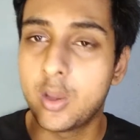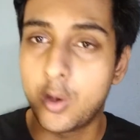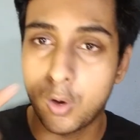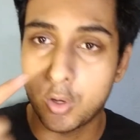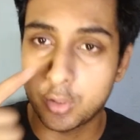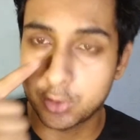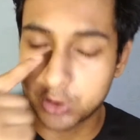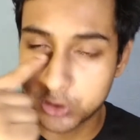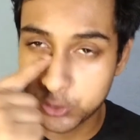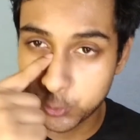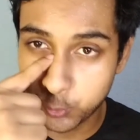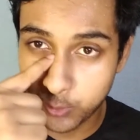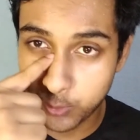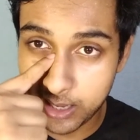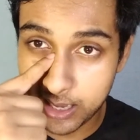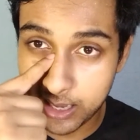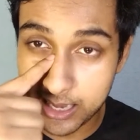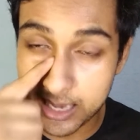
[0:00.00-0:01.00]
or you
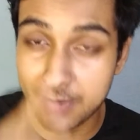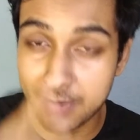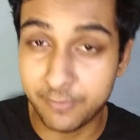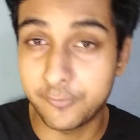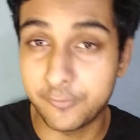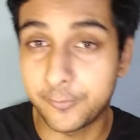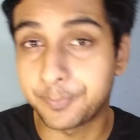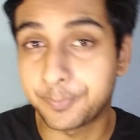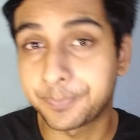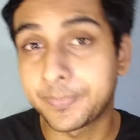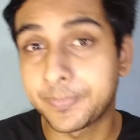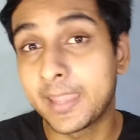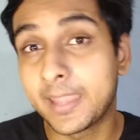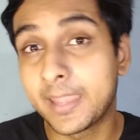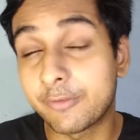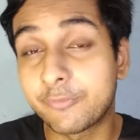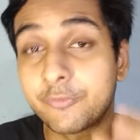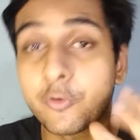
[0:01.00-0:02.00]
have
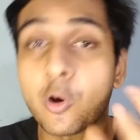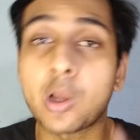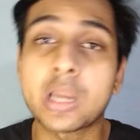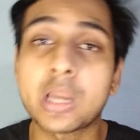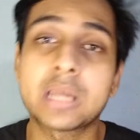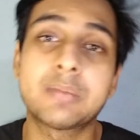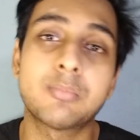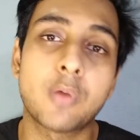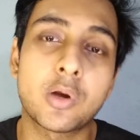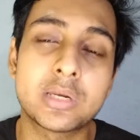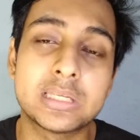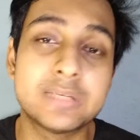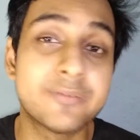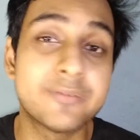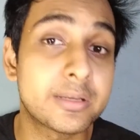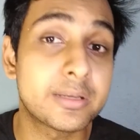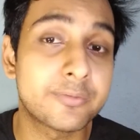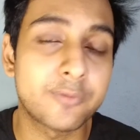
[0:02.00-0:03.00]
a foreign body,
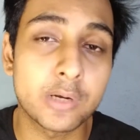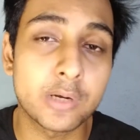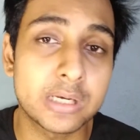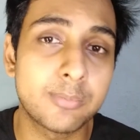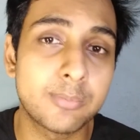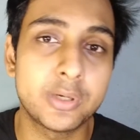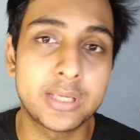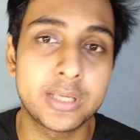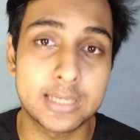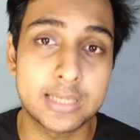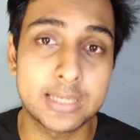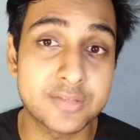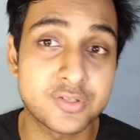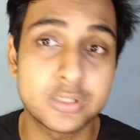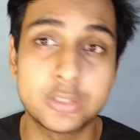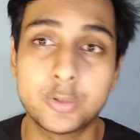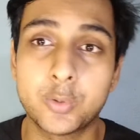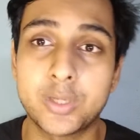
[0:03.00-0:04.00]
even a foreign body can
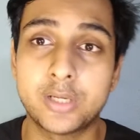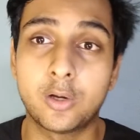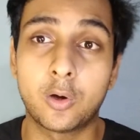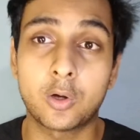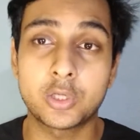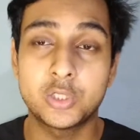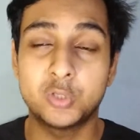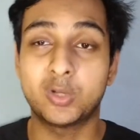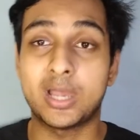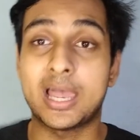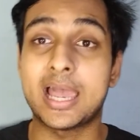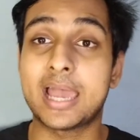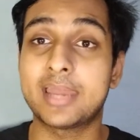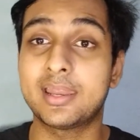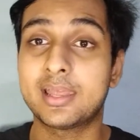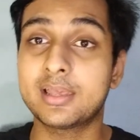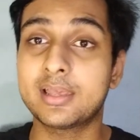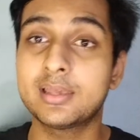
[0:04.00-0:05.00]
actually do it, or you
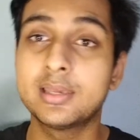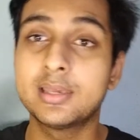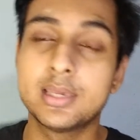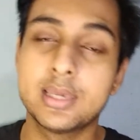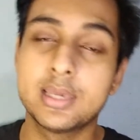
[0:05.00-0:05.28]
had a